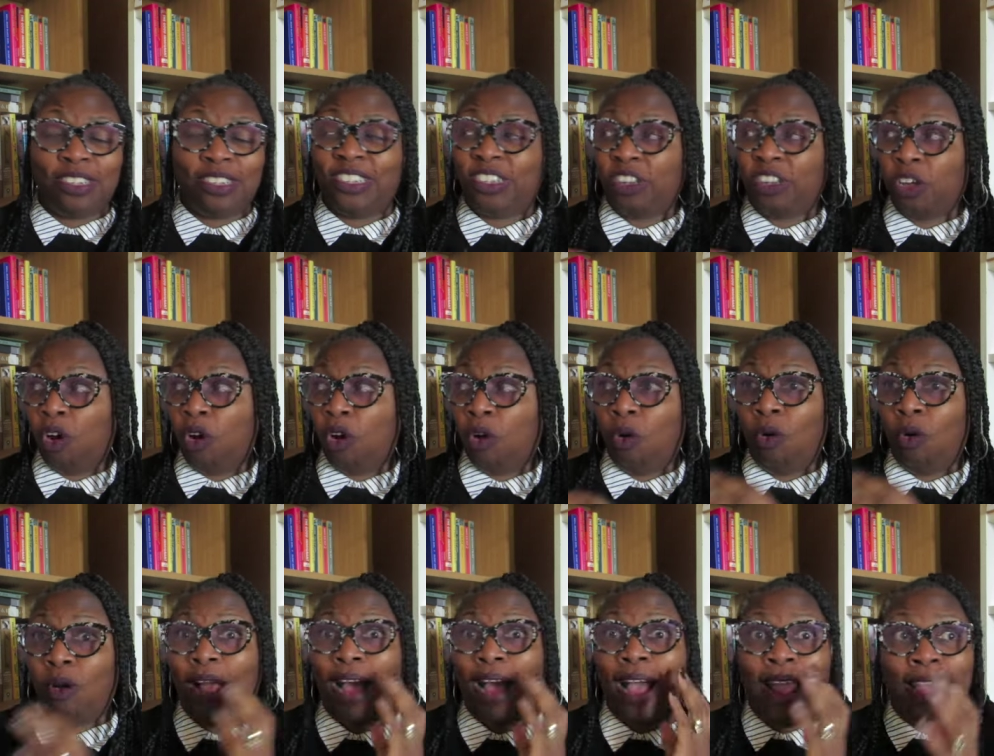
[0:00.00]

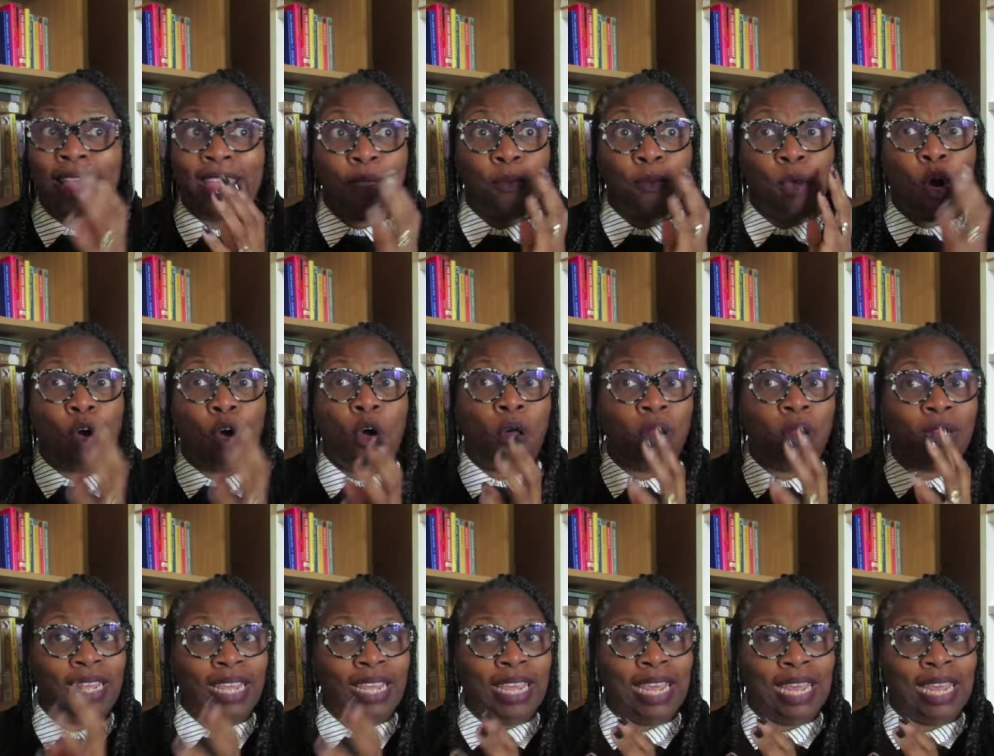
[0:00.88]
So I am
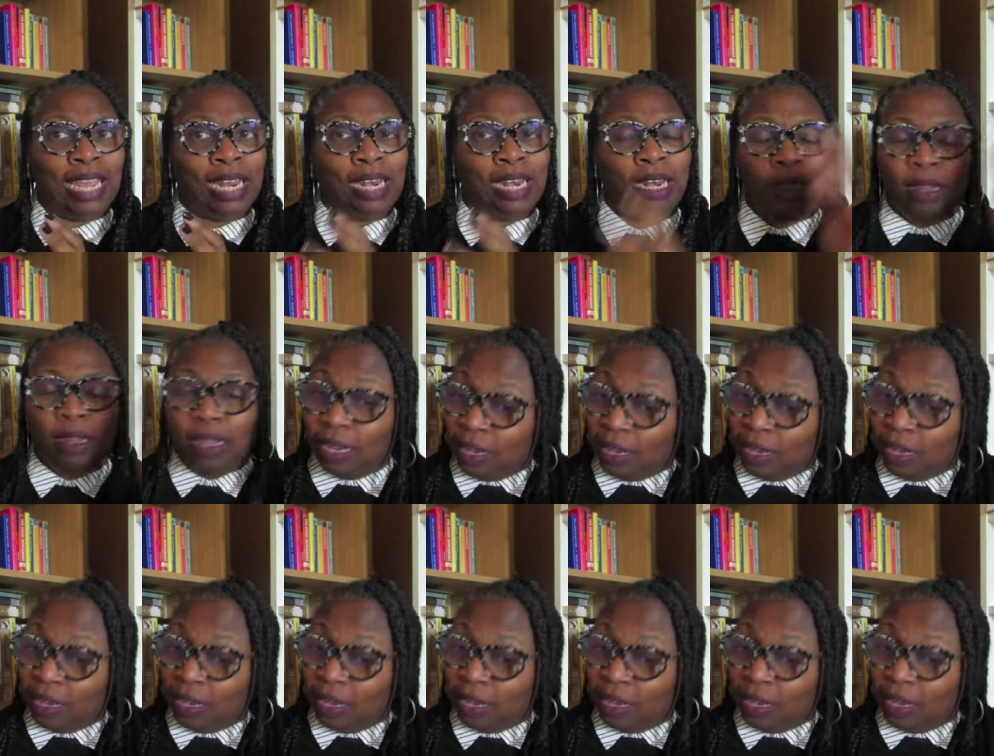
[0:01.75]
all in.